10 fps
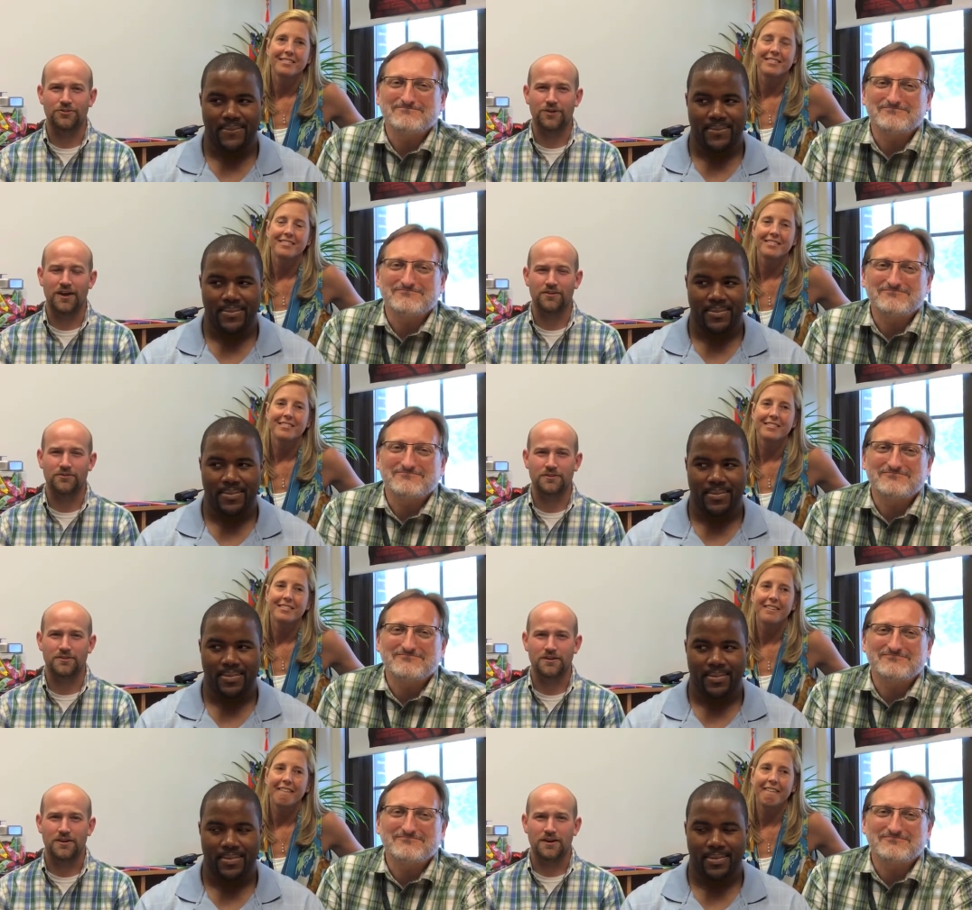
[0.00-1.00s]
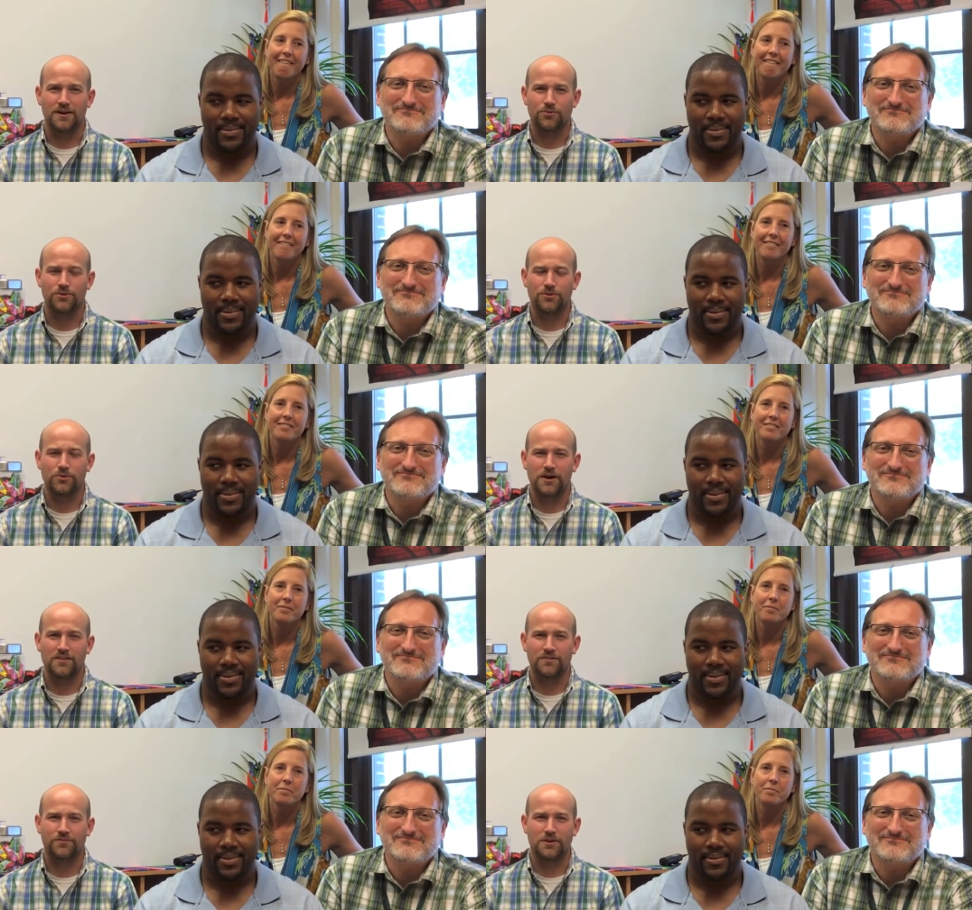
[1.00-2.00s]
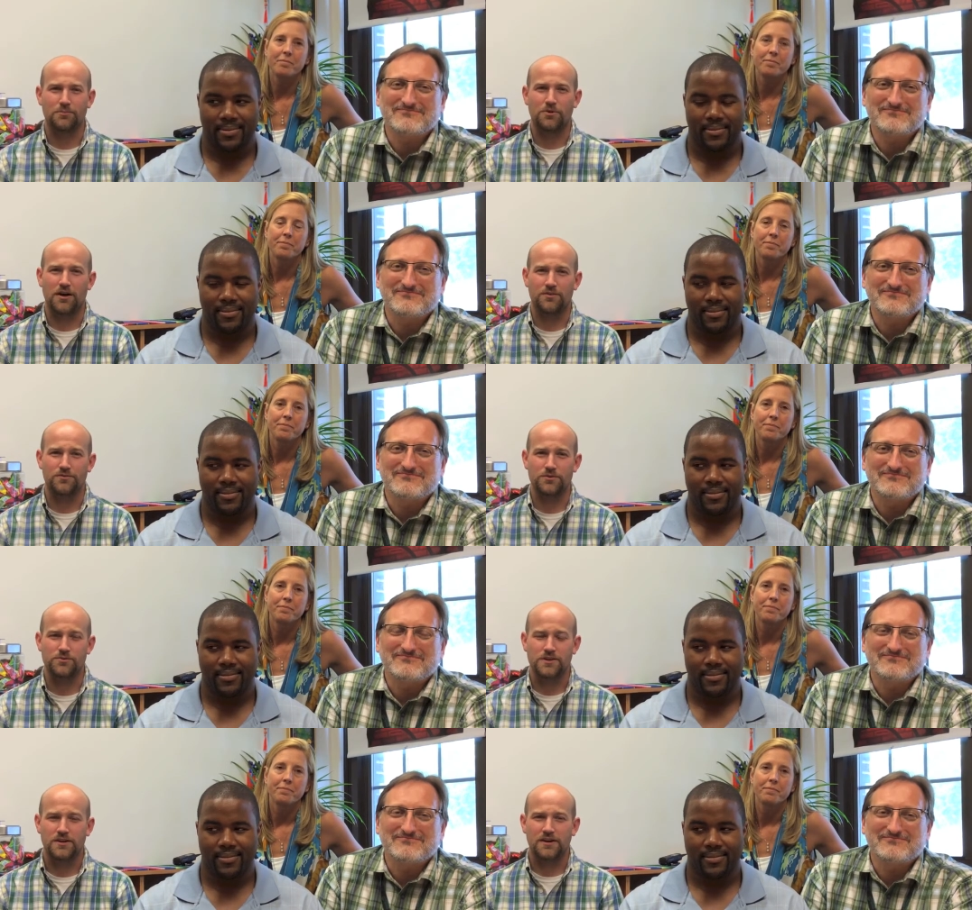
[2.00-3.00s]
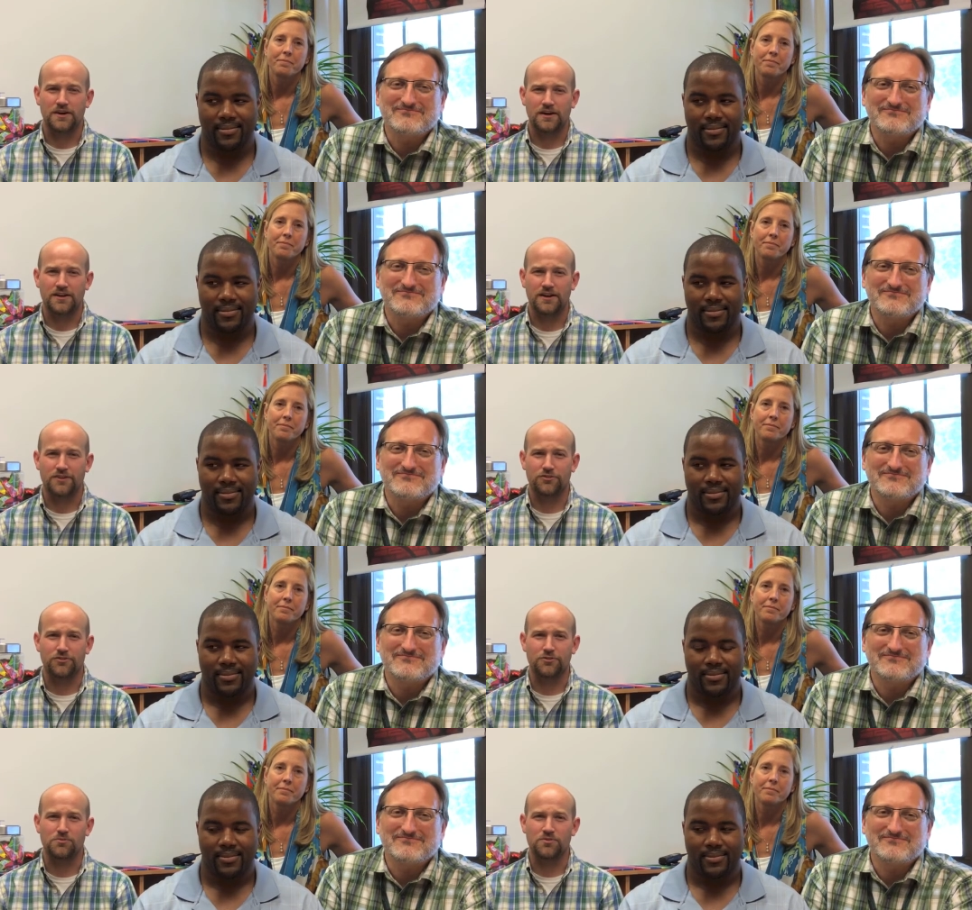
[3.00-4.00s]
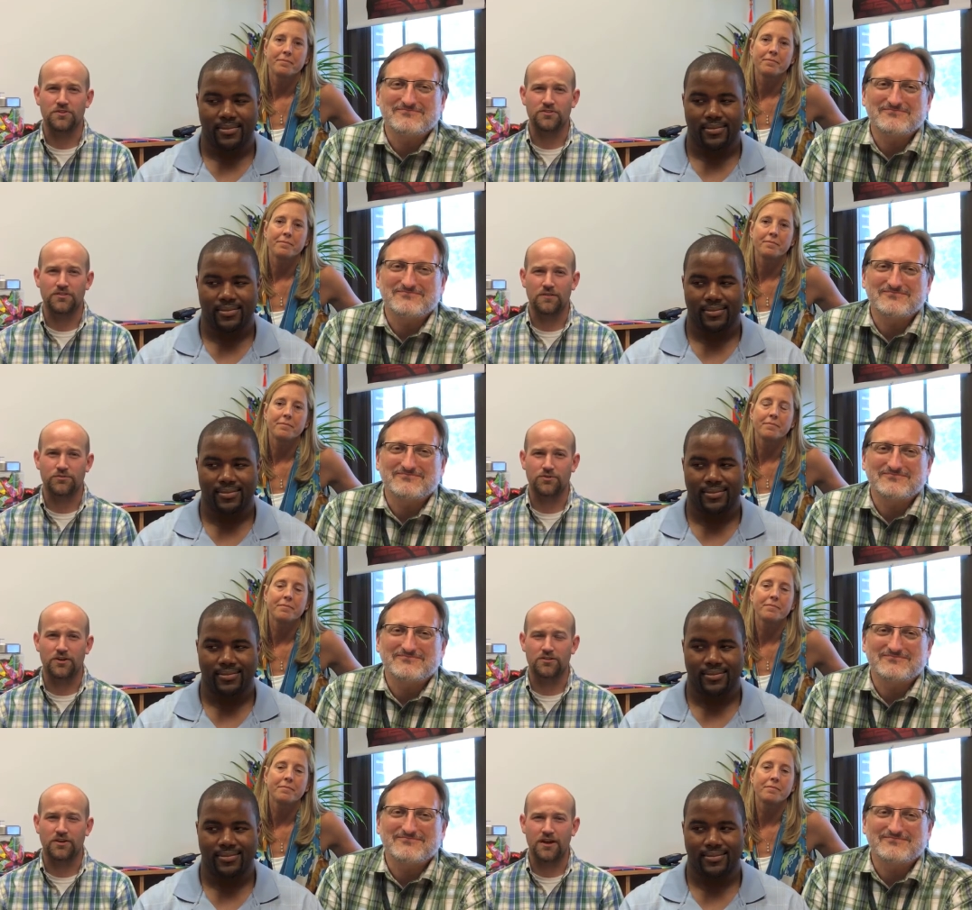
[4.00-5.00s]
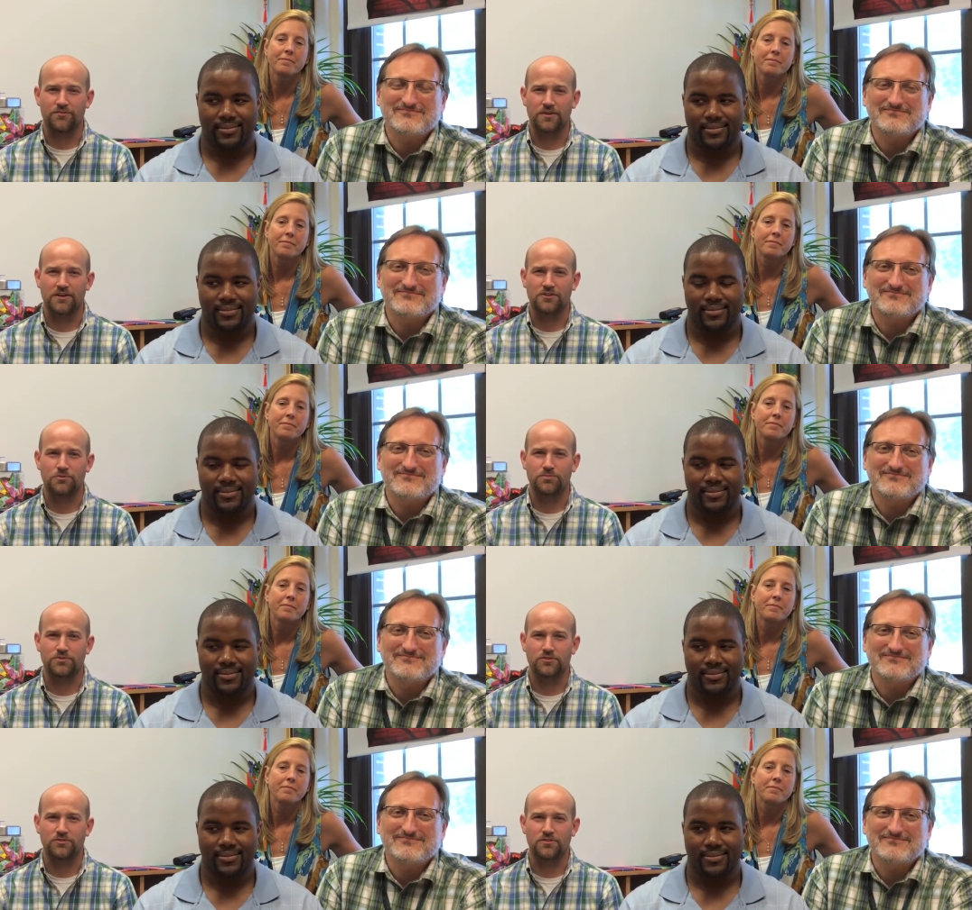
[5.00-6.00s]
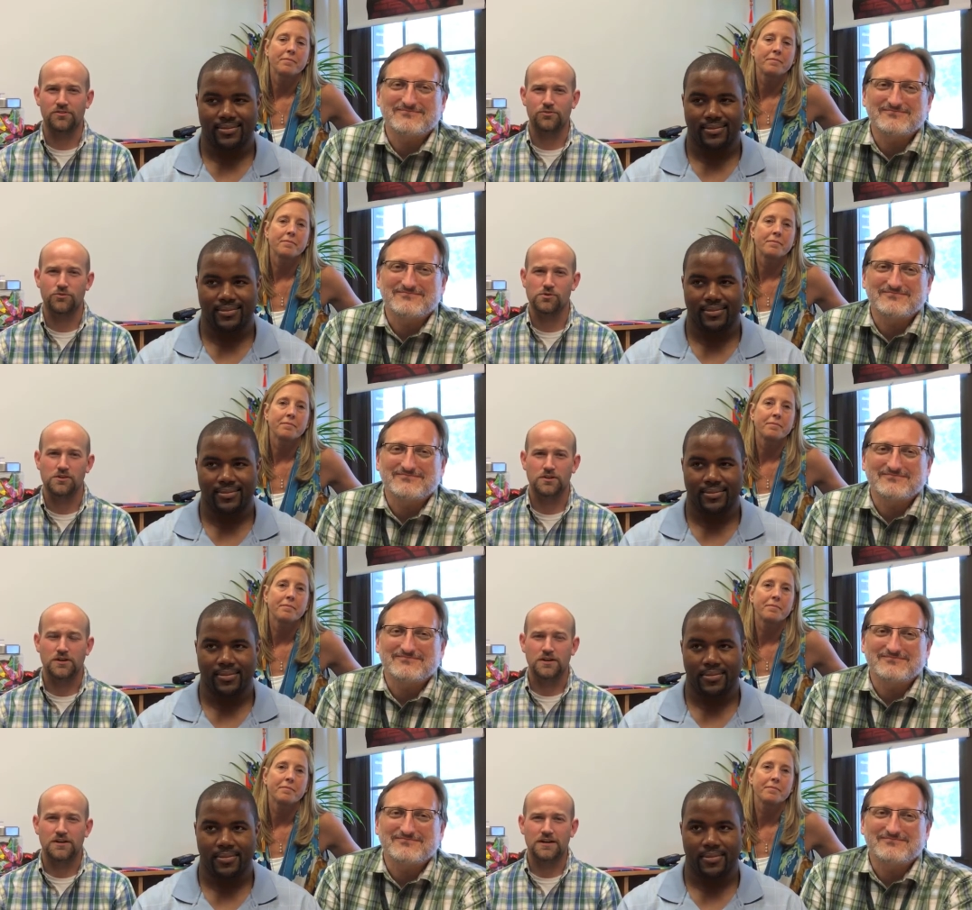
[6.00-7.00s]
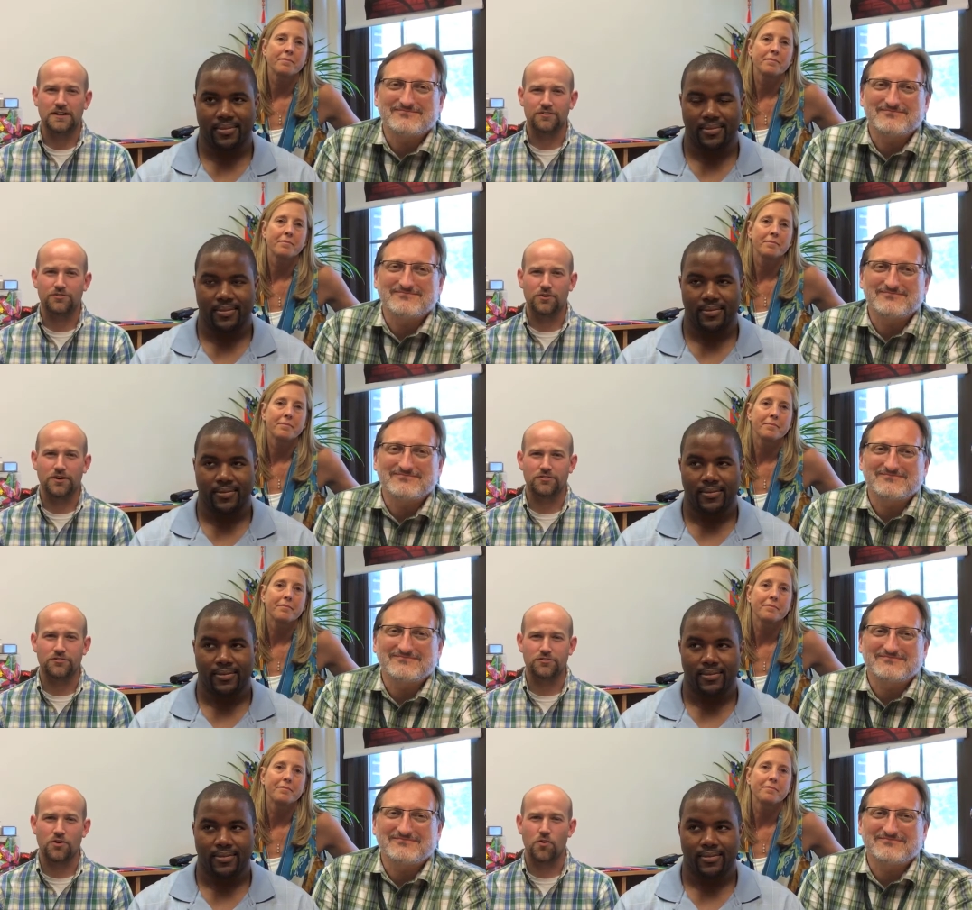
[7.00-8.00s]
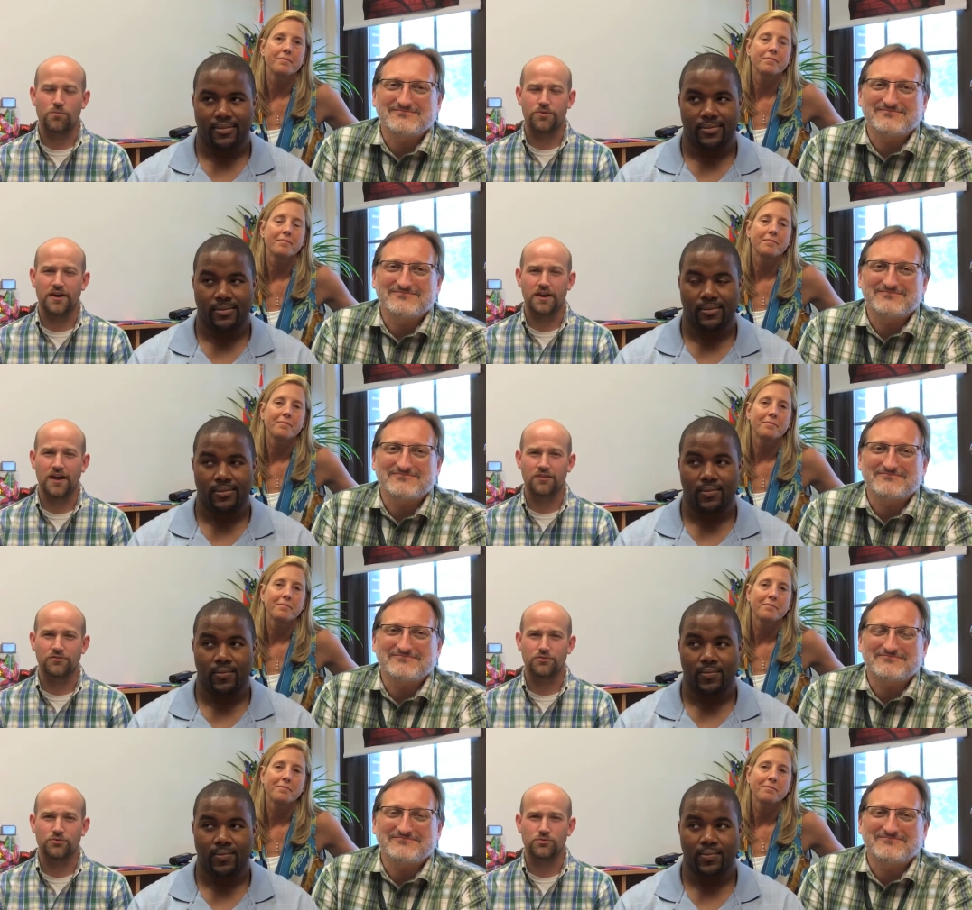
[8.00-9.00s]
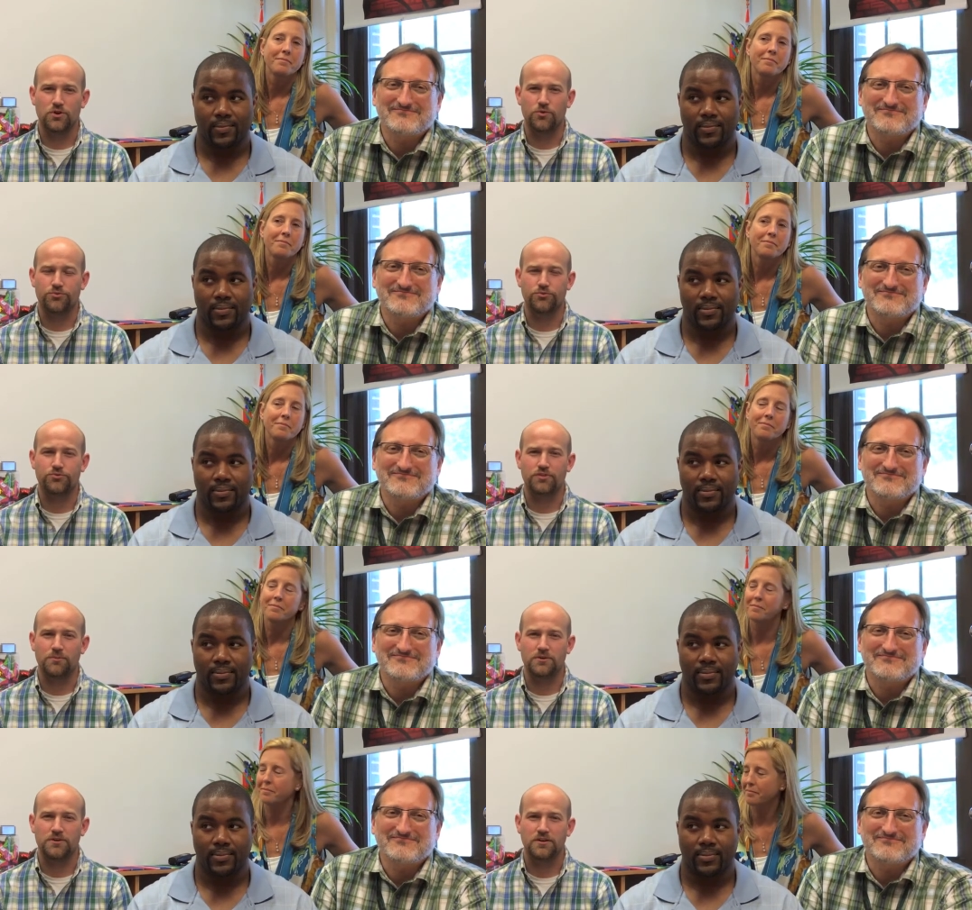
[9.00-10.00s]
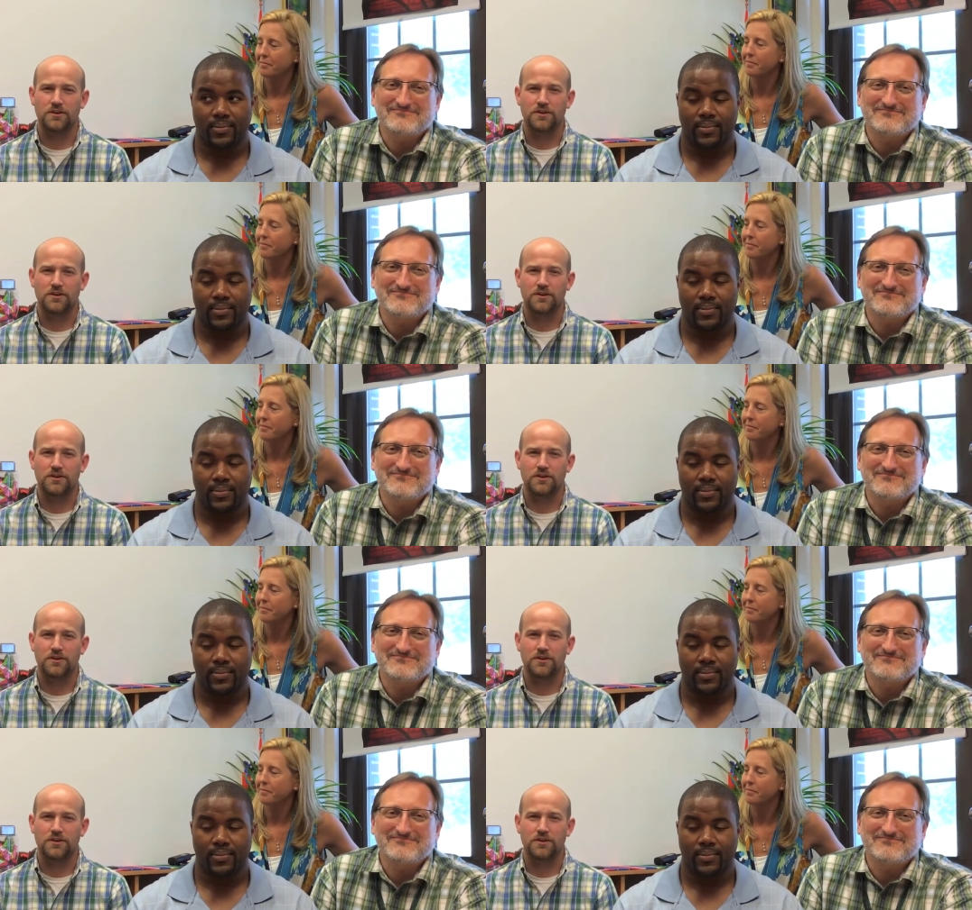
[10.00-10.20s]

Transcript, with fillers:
Speaker 1: and you handled it uh, really well. I'm very proud of you. Uh, next year, you move into seventh grade. You got to find a new position in the school. Uh, so I just hope that as you go through summer,